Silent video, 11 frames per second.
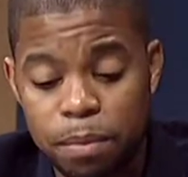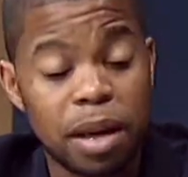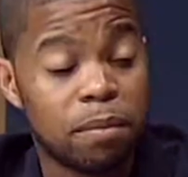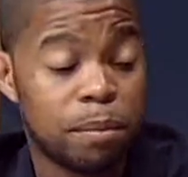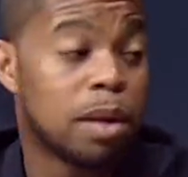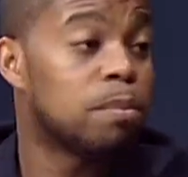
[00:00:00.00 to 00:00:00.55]

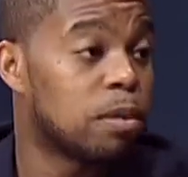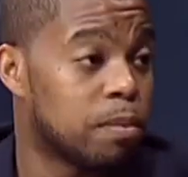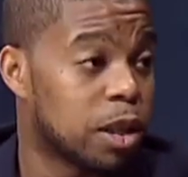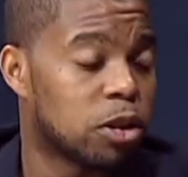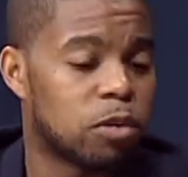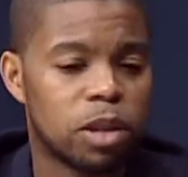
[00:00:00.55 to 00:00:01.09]
have been
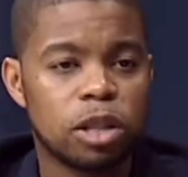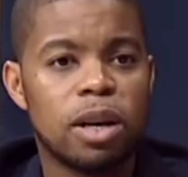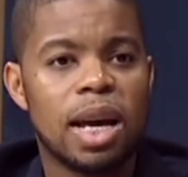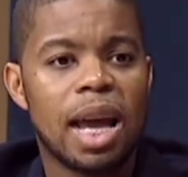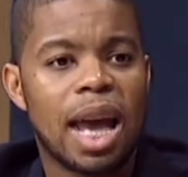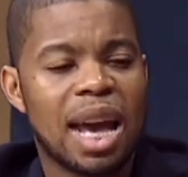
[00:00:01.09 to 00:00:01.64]
promiscuous,
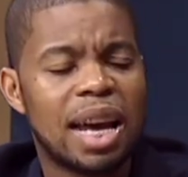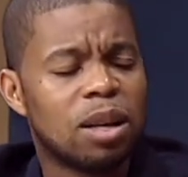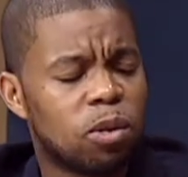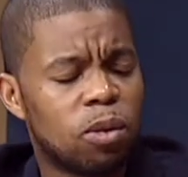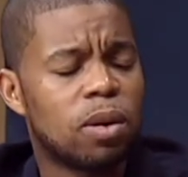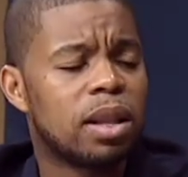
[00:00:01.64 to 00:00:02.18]
and
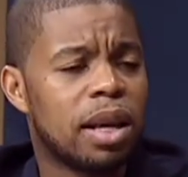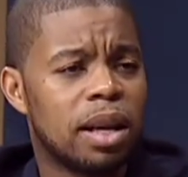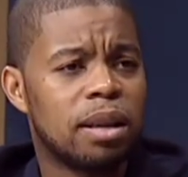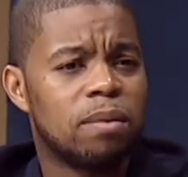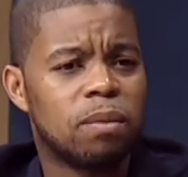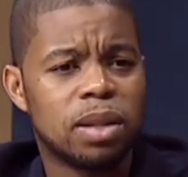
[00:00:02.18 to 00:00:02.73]
or they
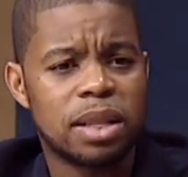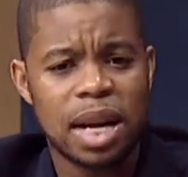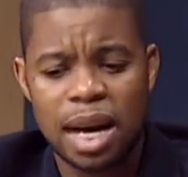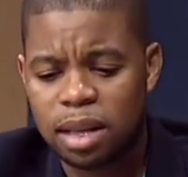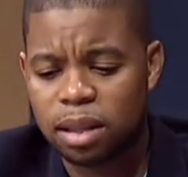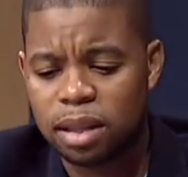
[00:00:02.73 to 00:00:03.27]

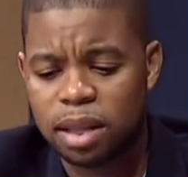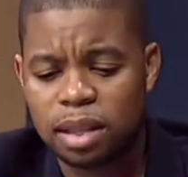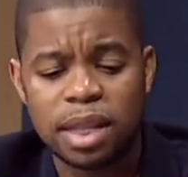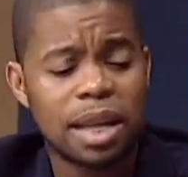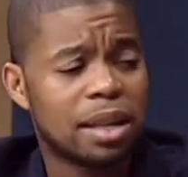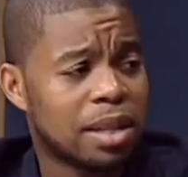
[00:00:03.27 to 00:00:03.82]
didn't
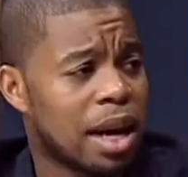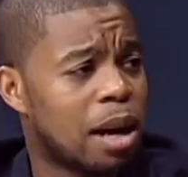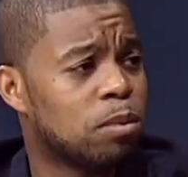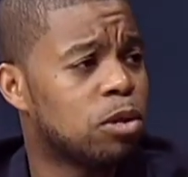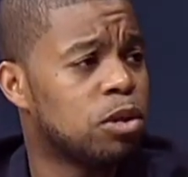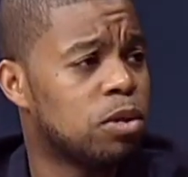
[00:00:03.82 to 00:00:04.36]
take the time
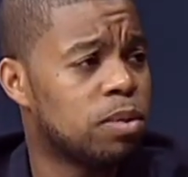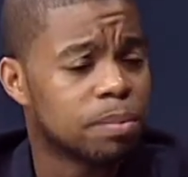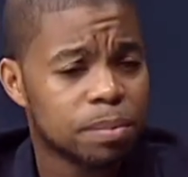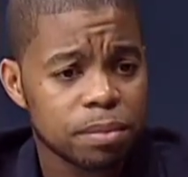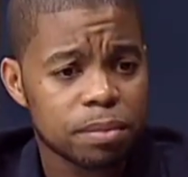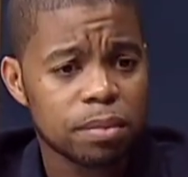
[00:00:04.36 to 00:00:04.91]
to
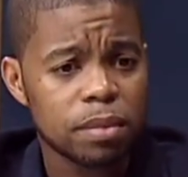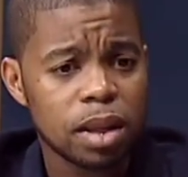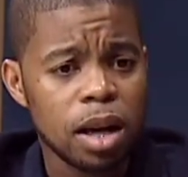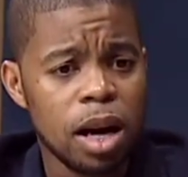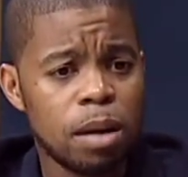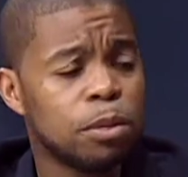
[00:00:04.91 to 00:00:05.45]

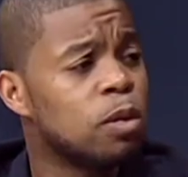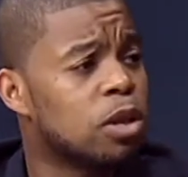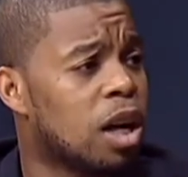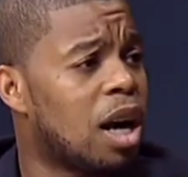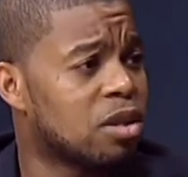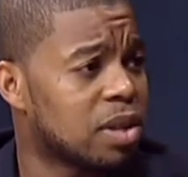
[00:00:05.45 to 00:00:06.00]
use a
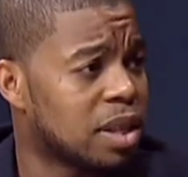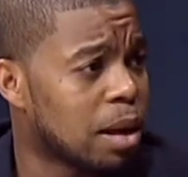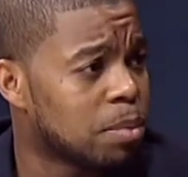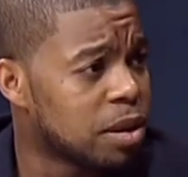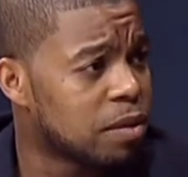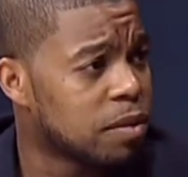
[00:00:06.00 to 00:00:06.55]

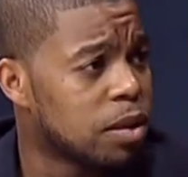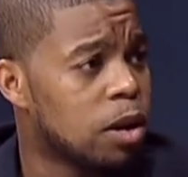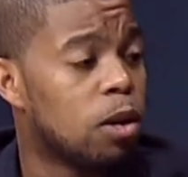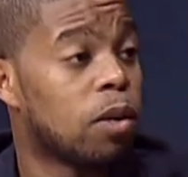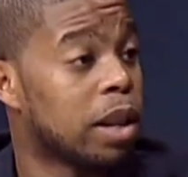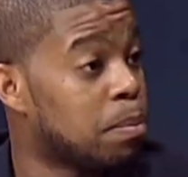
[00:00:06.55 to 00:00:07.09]
contraceptive,
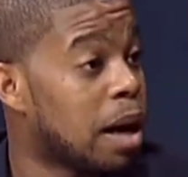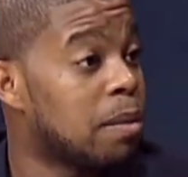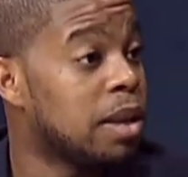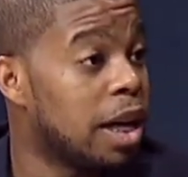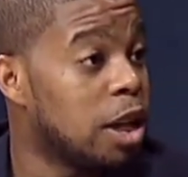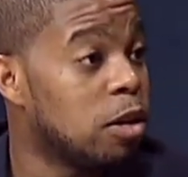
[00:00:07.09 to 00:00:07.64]
or they probably
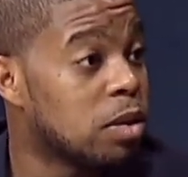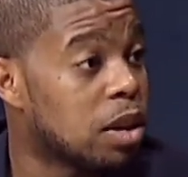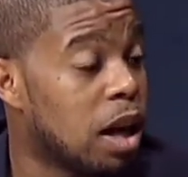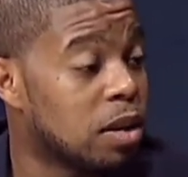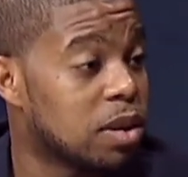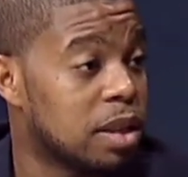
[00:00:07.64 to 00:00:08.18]
did use a
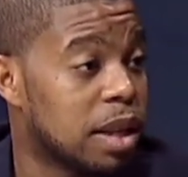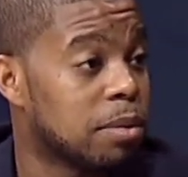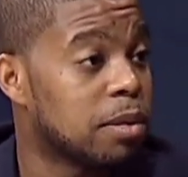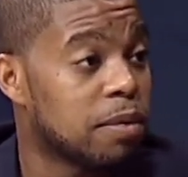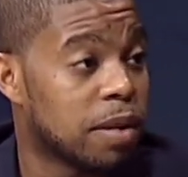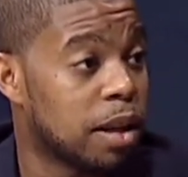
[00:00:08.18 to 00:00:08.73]

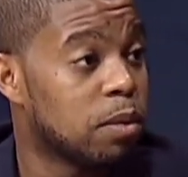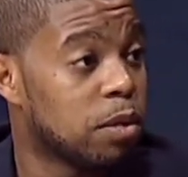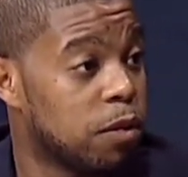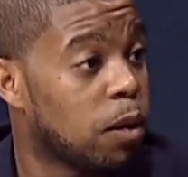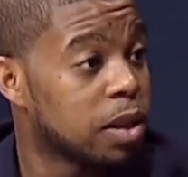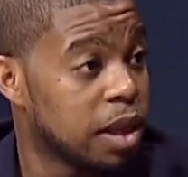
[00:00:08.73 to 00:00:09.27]
contraceptive and it was
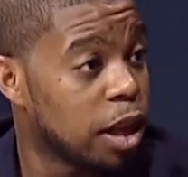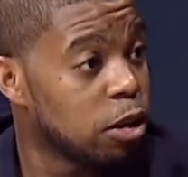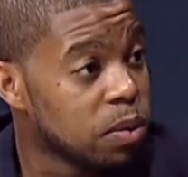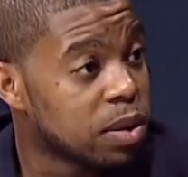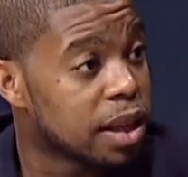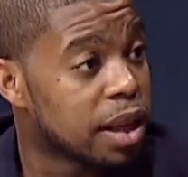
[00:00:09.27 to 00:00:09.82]
faulty at
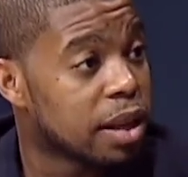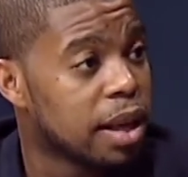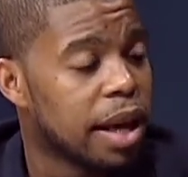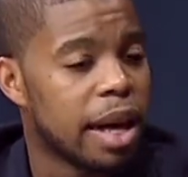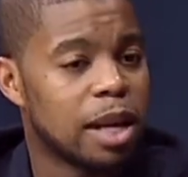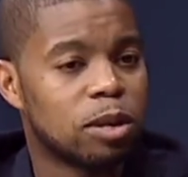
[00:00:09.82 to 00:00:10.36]
using it.
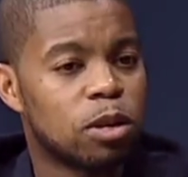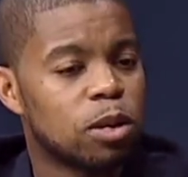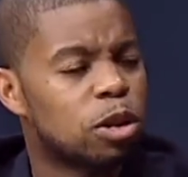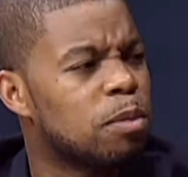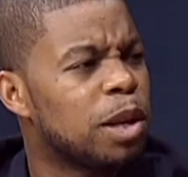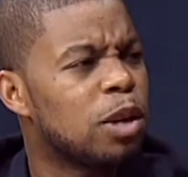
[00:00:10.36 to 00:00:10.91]
And so
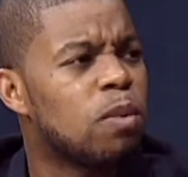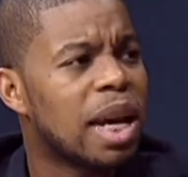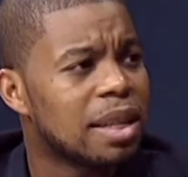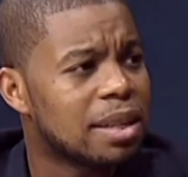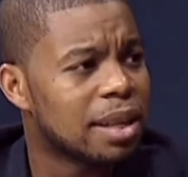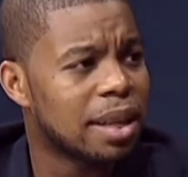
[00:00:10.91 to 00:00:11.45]
many
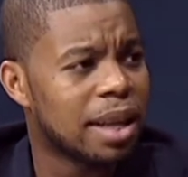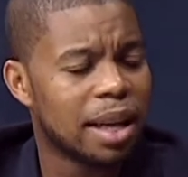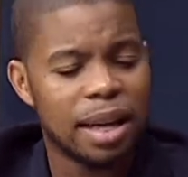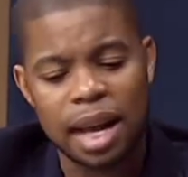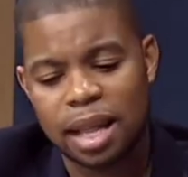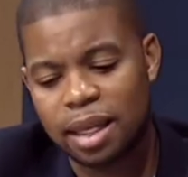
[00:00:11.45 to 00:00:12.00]
ways to get
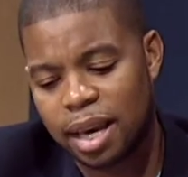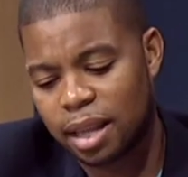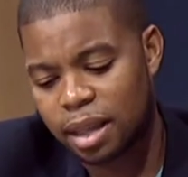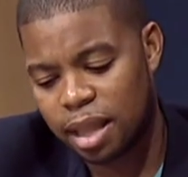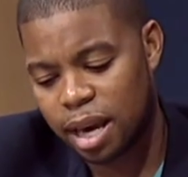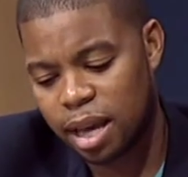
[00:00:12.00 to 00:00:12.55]
it. I
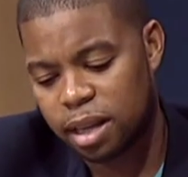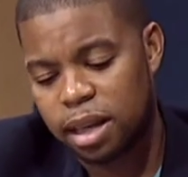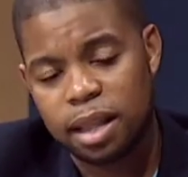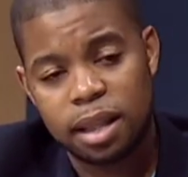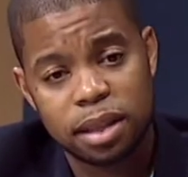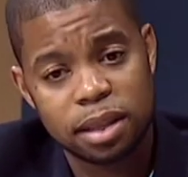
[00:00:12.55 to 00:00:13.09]
think that
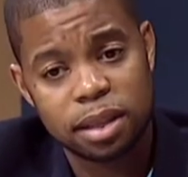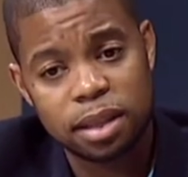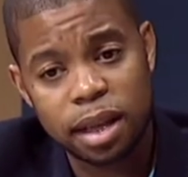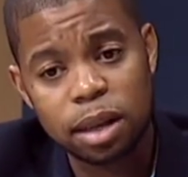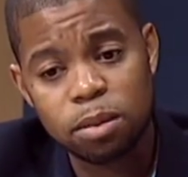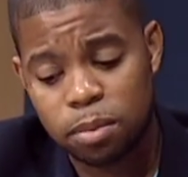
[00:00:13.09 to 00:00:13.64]
the
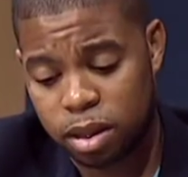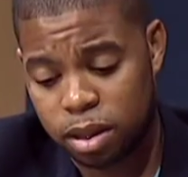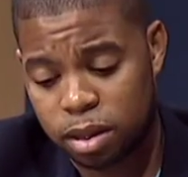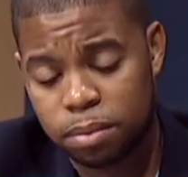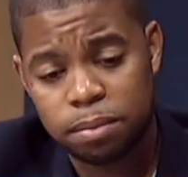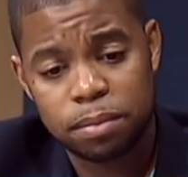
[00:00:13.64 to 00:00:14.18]
stigma
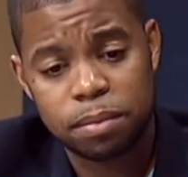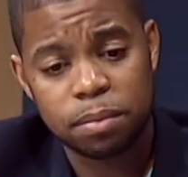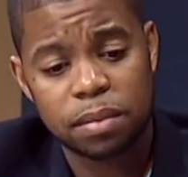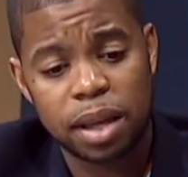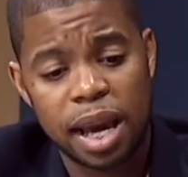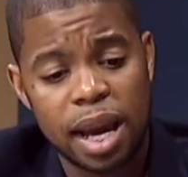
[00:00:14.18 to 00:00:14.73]

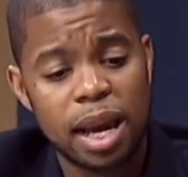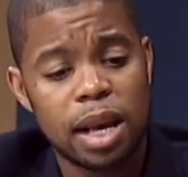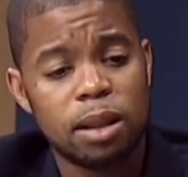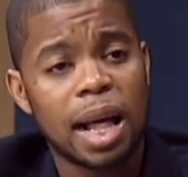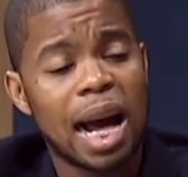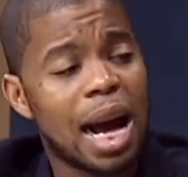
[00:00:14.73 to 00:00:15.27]

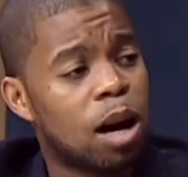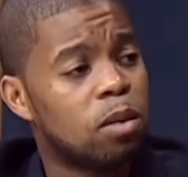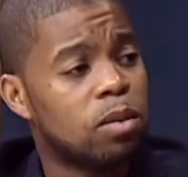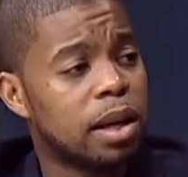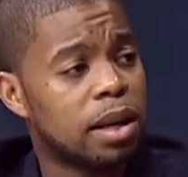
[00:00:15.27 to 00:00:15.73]
and how